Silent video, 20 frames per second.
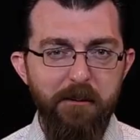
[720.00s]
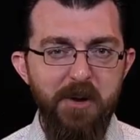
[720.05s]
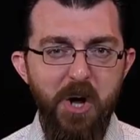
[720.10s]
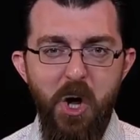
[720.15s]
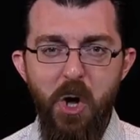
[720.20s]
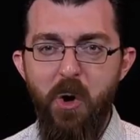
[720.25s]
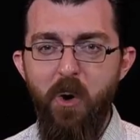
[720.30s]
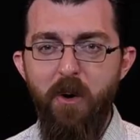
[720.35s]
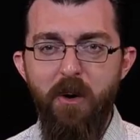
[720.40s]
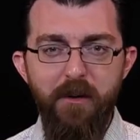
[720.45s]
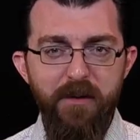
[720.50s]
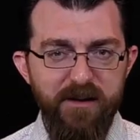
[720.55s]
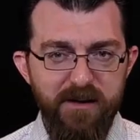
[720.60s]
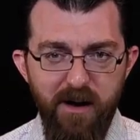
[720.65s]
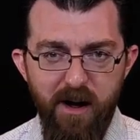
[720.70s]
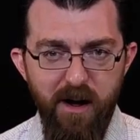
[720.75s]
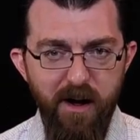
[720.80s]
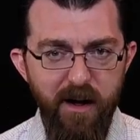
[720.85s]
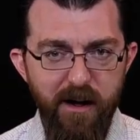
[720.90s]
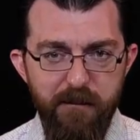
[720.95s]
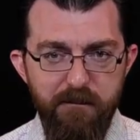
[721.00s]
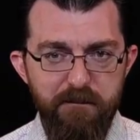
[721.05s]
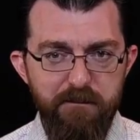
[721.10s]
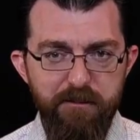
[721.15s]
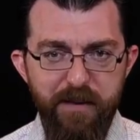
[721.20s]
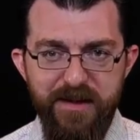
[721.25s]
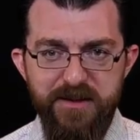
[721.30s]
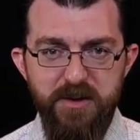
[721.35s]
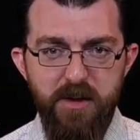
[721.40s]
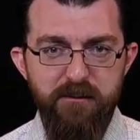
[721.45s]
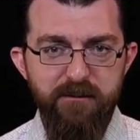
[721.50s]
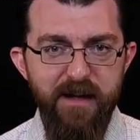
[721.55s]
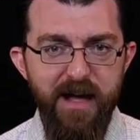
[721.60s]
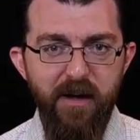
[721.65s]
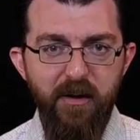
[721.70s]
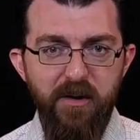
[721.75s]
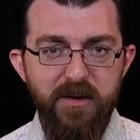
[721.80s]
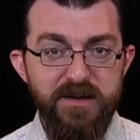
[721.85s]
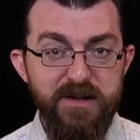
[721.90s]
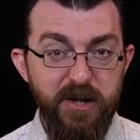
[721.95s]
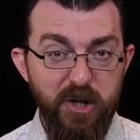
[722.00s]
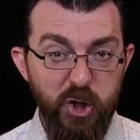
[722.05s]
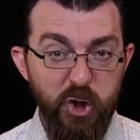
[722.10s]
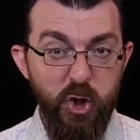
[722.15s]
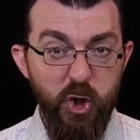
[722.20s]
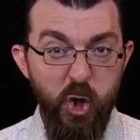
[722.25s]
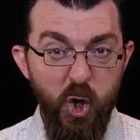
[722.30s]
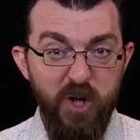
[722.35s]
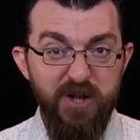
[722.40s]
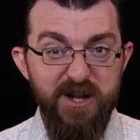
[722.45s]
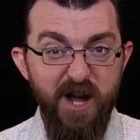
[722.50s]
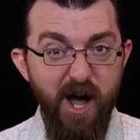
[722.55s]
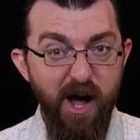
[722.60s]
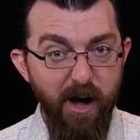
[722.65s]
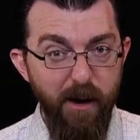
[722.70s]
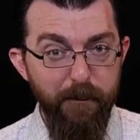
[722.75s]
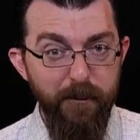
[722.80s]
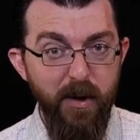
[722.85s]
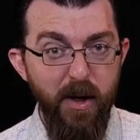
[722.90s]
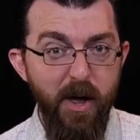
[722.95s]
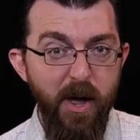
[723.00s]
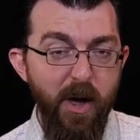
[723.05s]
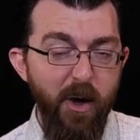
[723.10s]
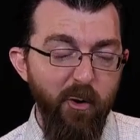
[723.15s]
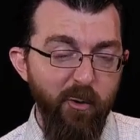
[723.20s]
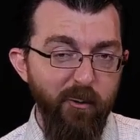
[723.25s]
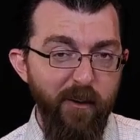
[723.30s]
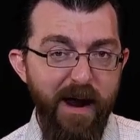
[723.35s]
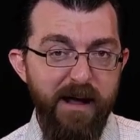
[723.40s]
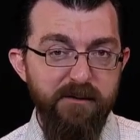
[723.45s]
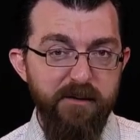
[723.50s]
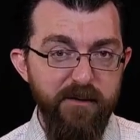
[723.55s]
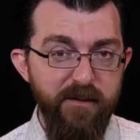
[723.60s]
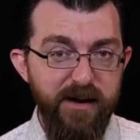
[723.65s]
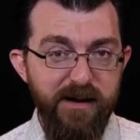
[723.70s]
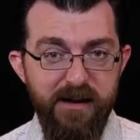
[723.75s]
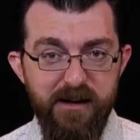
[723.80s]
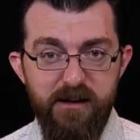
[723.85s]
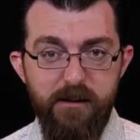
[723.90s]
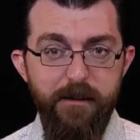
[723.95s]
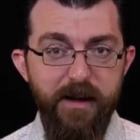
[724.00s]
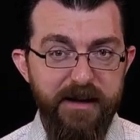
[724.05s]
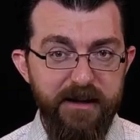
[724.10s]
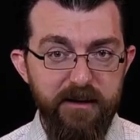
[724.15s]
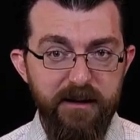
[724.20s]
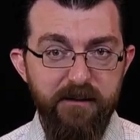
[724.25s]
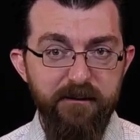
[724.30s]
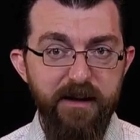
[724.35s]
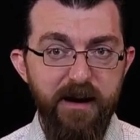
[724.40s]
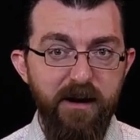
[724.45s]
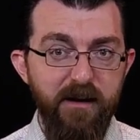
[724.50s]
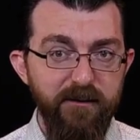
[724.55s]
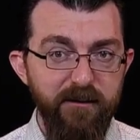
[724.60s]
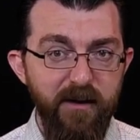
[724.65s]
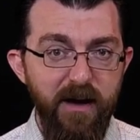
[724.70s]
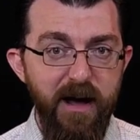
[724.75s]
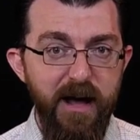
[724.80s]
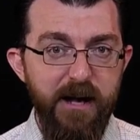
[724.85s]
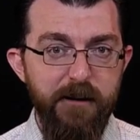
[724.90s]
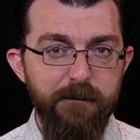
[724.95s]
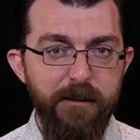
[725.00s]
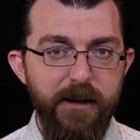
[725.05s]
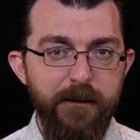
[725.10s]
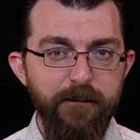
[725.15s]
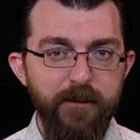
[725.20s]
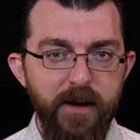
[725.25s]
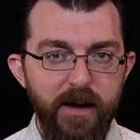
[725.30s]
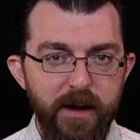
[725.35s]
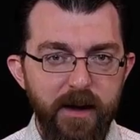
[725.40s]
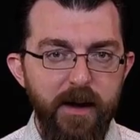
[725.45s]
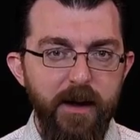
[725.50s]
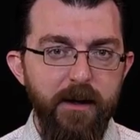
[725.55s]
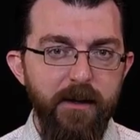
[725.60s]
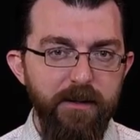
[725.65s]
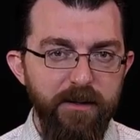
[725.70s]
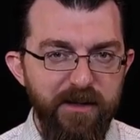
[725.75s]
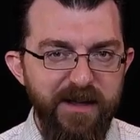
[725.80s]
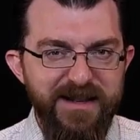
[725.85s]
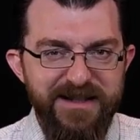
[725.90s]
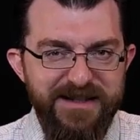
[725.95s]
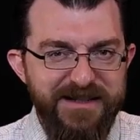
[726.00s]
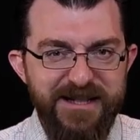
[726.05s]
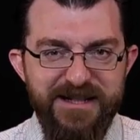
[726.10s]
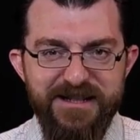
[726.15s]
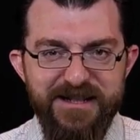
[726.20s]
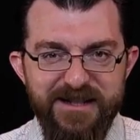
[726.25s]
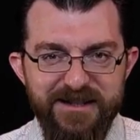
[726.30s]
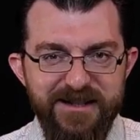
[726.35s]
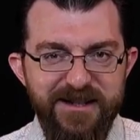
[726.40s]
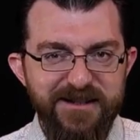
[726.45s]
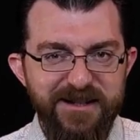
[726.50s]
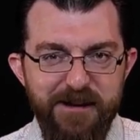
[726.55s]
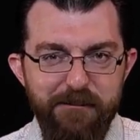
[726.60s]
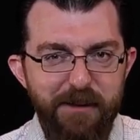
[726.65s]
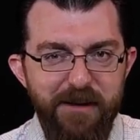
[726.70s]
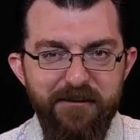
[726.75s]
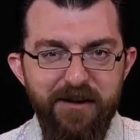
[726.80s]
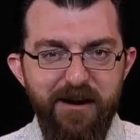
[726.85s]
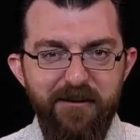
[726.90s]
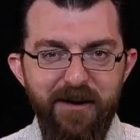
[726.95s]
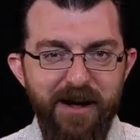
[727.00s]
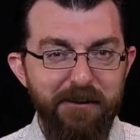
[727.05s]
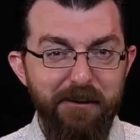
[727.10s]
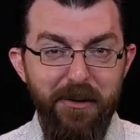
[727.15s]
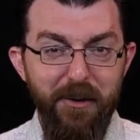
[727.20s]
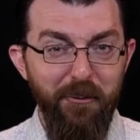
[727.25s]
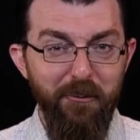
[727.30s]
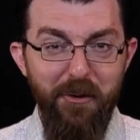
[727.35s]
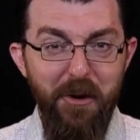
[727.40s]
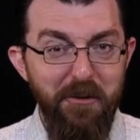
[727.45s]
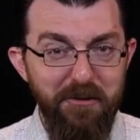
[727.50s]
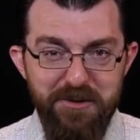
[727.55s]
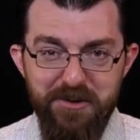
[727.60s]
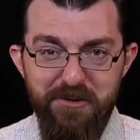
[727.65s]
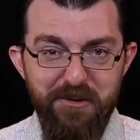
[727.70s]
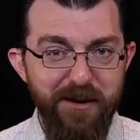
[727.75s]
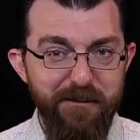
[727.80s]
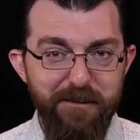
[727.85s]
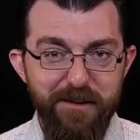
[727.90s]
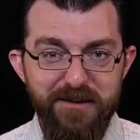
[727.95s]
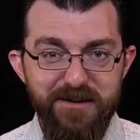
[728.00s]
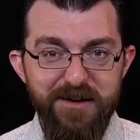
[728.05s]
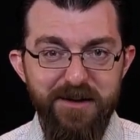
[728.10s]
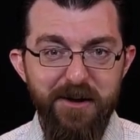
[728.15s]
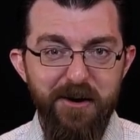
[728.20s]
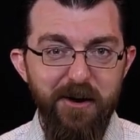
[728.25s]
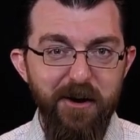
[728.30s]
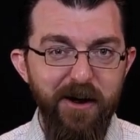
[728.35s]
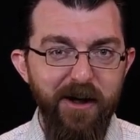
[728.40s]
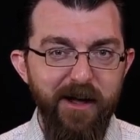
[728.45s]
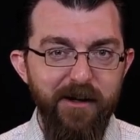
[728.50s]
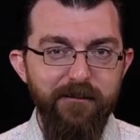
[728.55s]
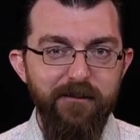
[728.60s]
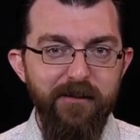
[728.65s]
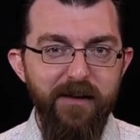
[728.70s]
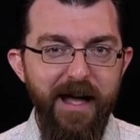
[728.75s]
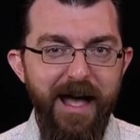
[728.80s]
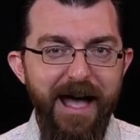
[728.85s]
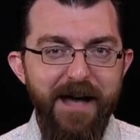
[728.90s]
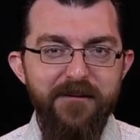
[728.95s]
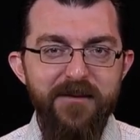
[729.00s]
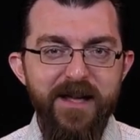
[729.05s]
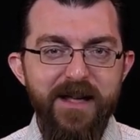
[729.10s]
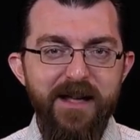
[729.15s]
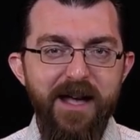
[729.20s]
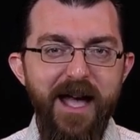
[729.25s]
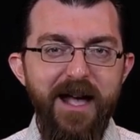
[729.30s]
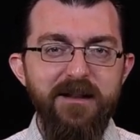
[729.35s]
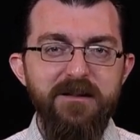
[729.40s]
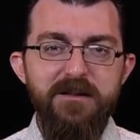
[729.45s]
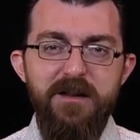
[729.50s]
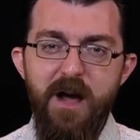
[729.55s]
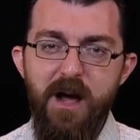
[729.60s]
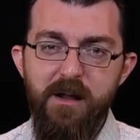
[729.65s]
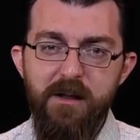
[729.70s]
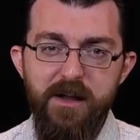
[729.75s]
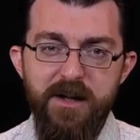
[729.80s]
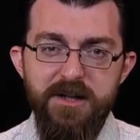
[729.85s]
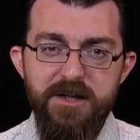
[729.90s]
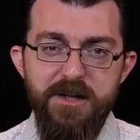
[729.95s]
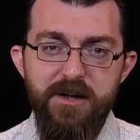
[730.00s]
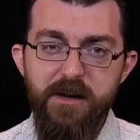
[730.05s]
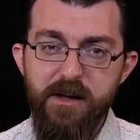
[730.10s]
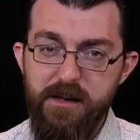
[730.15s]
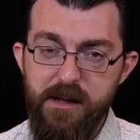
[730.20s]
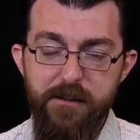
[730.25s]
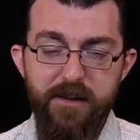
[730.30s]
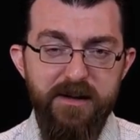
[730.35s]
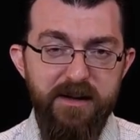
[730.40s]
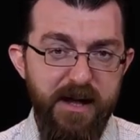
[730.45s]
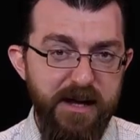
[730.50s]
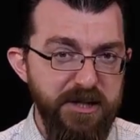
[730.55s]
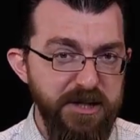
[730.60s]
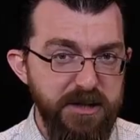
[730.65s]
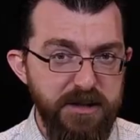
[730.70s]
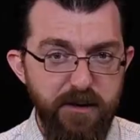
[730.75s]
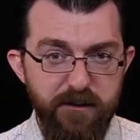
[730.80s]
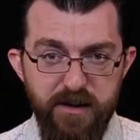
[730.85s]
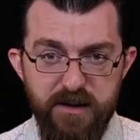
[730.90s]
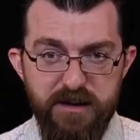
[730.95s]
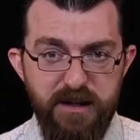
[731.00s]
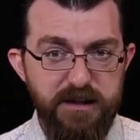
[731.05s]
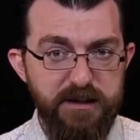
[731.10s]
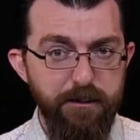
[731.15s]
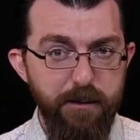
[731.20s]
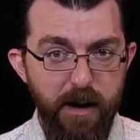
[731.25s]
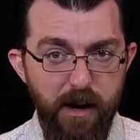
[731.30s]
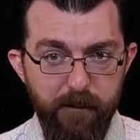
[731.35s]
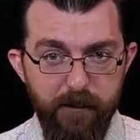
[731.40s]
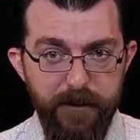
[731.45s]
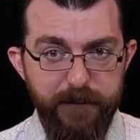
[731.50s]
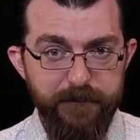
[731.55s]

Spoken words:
all the time based on values that are looked up rather than independently verified. But these distances can be verified with a road trip. So having acknowledged the limitations of this experiment,